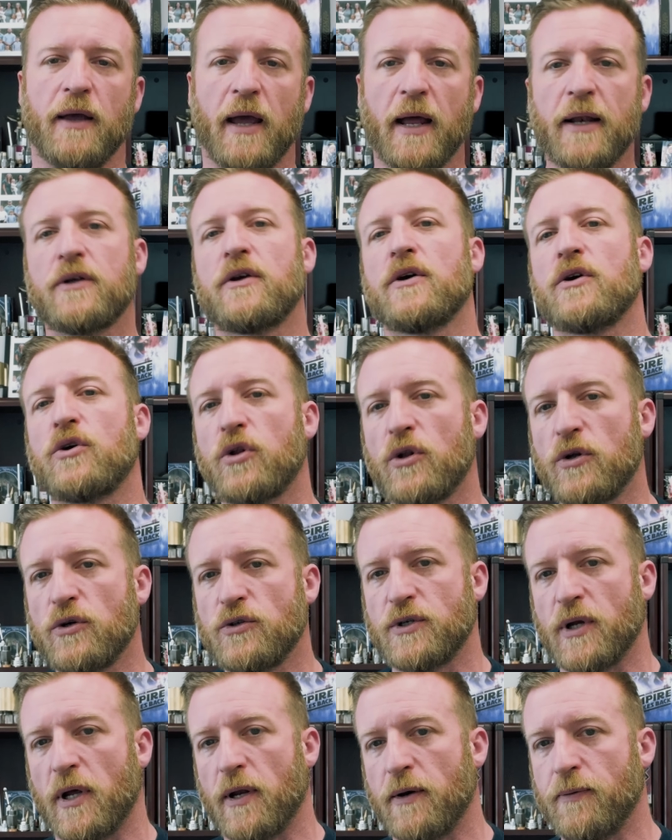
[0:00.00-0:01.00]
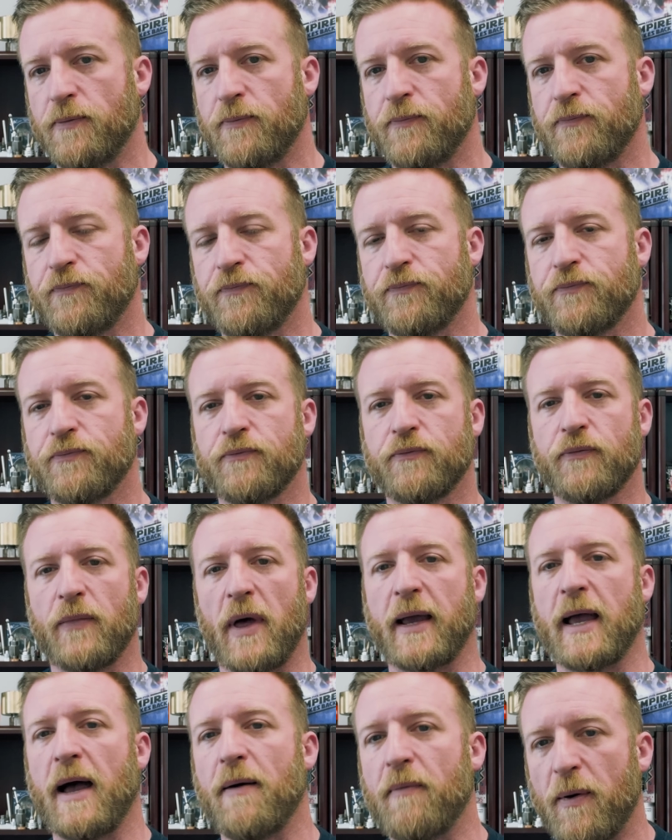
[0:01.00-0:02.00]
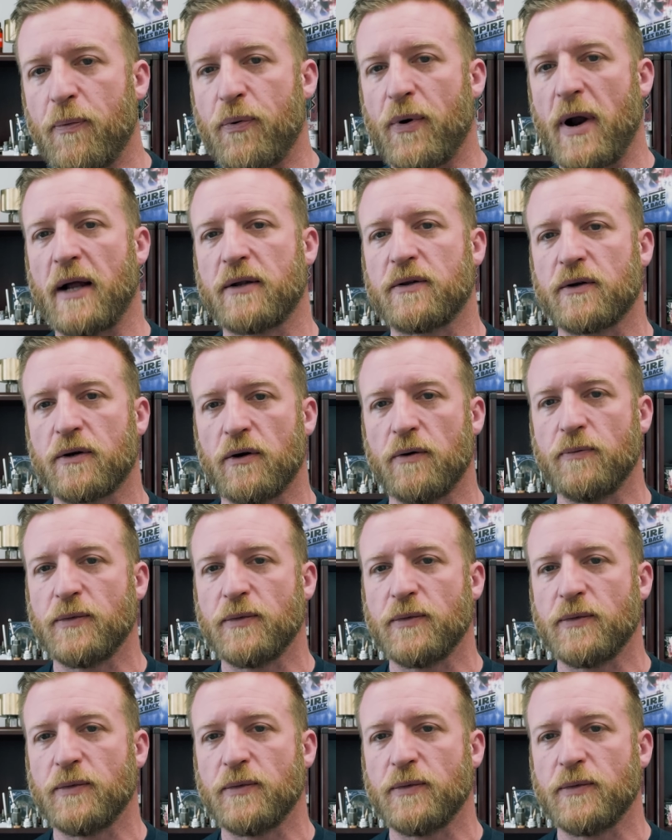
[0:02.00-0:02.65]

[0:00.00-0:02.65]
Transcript: In conclusion, I got my practical